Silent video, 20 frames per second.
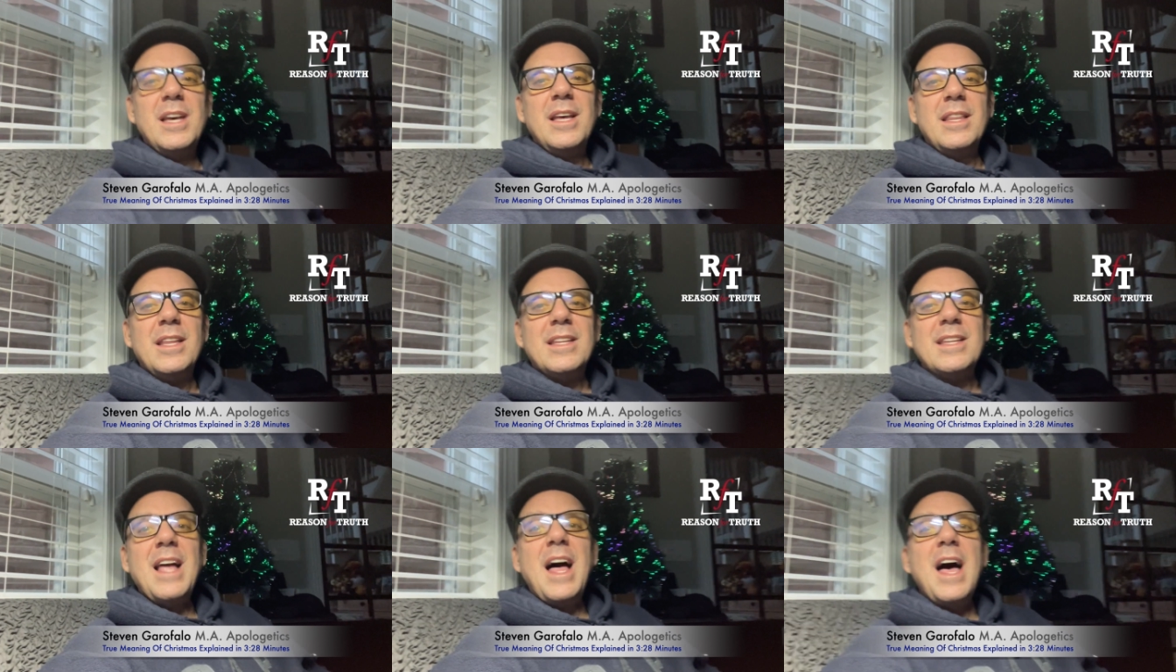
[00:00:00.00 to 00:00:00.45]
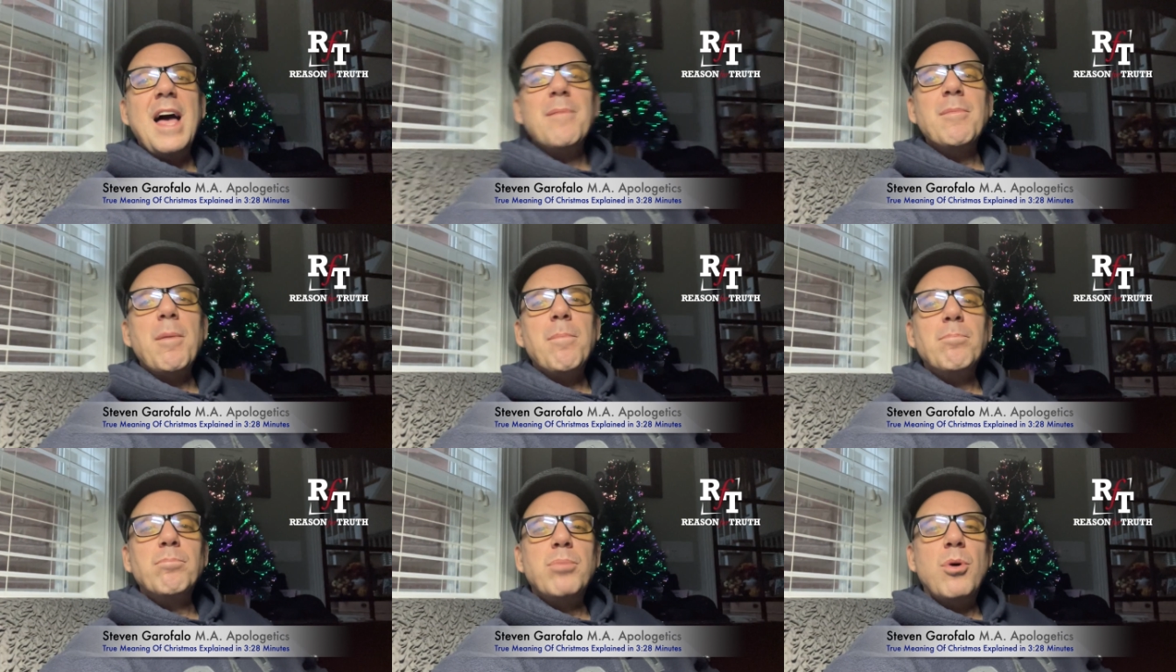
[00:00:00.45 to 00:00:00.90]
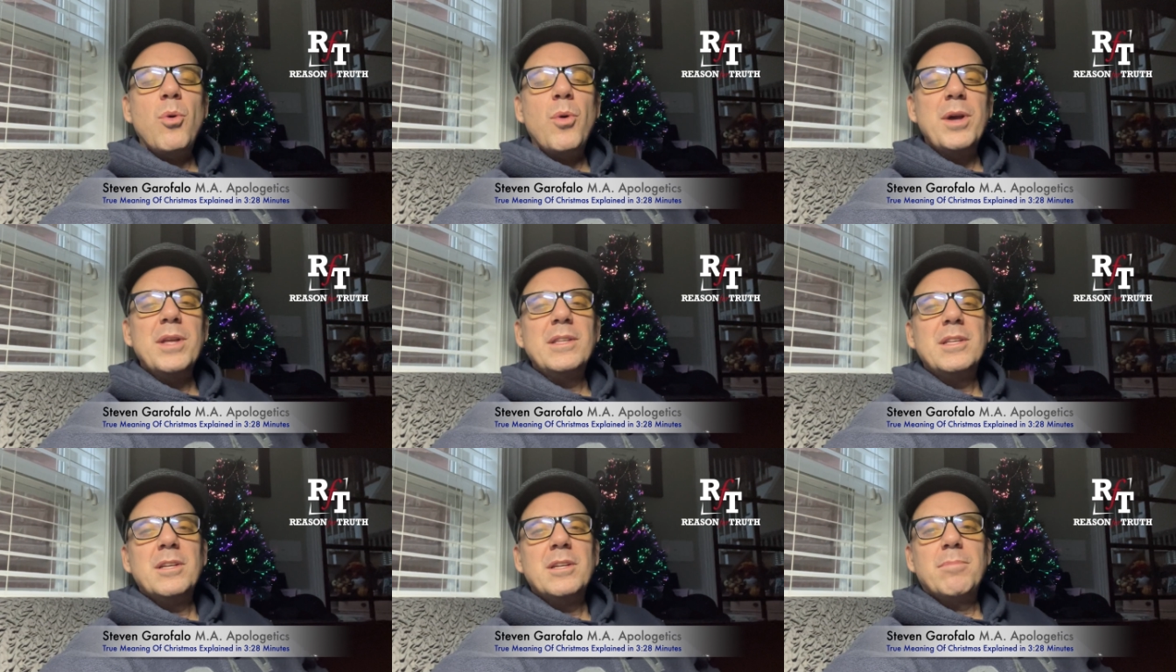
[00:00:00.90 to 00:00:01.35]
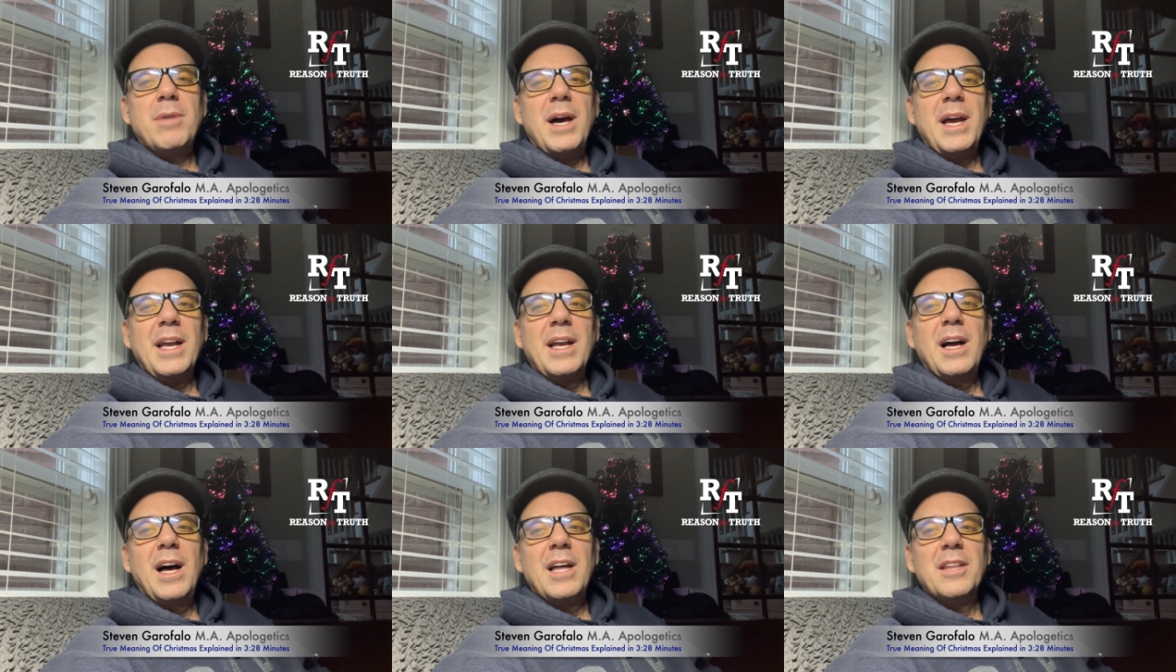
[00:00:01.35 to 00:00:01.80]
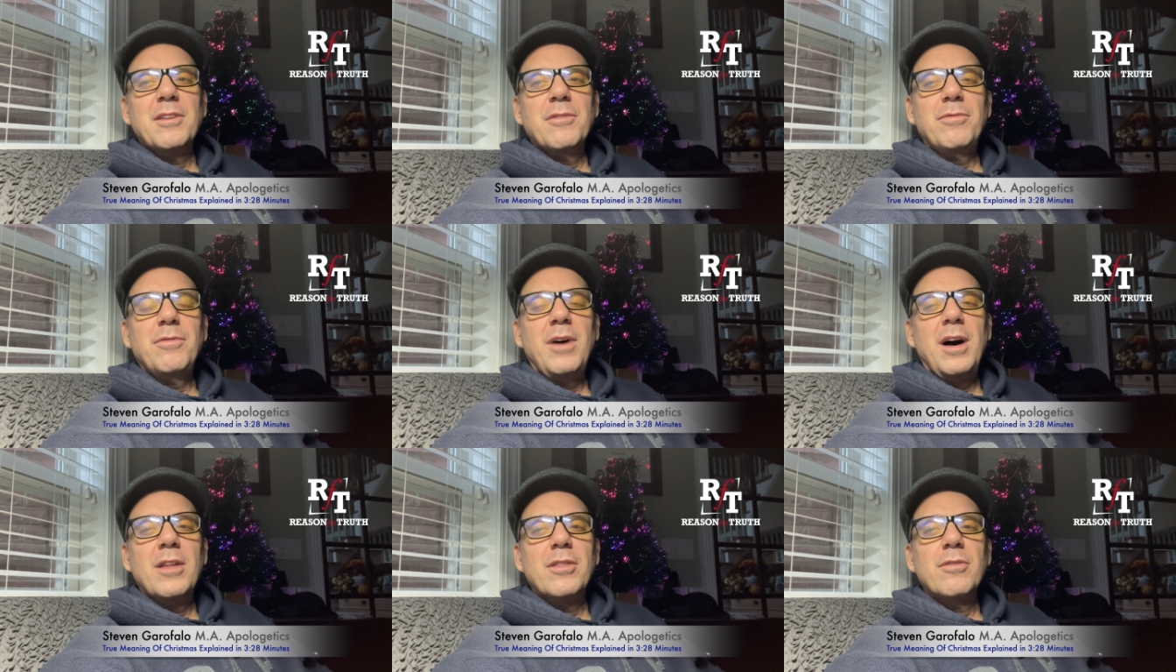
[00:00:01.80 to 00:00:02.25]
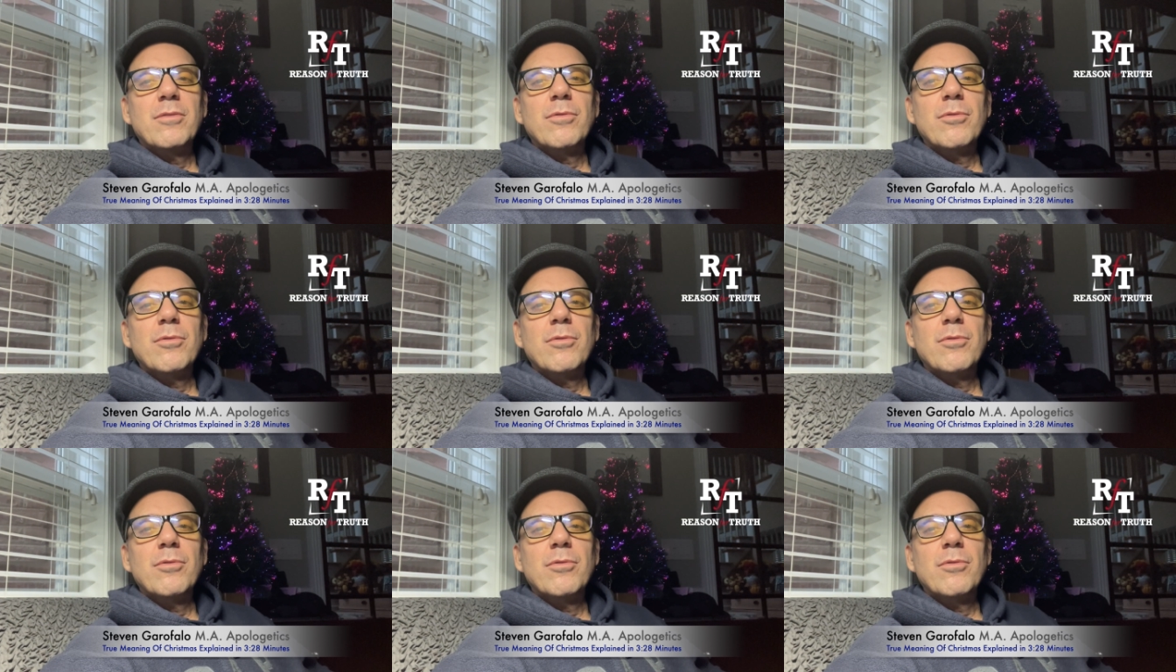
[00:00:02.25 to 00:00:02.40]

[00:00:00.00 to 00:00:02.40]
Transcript: the time appointed by God the Father,